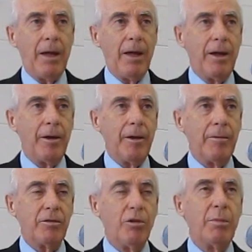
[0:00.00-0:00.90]
Uh,
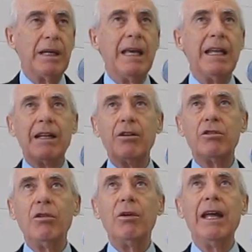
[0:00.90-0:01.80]
there's no beginning,
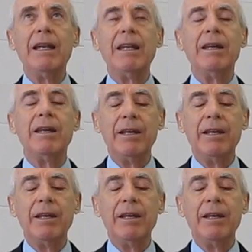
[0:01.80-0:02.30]
there's no end.